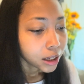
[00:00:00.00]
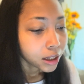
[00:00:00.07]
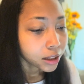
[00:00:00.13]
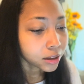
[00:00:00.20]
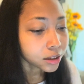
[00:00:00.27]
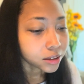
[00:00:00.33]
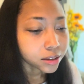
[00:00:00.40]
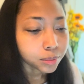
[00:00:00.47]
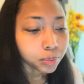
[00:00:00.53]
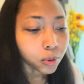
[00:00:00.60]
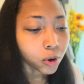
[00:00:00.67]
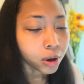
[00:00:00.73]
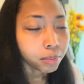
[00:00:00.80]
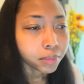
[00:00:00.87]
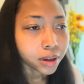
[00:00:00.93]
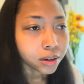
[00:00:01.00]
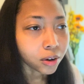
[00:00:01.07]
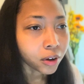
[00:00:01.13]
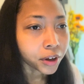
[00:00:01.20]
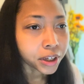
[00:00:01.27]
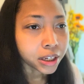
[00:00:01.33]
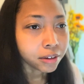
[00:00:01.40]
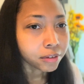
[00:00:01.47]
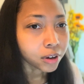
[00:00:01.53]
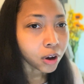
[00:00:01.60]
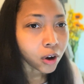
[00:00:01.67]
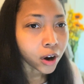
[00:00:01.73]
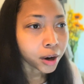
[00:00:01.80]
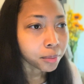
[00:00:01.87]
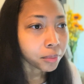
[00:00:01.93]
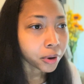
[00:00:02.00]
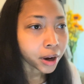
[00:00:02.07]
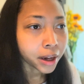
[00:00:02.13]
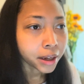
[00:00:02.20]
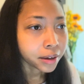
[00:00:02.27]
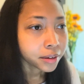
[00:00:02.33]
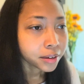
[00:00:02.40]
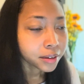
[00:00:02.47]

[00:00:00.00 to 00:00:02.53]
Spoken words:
disappointment, or even heartbreak.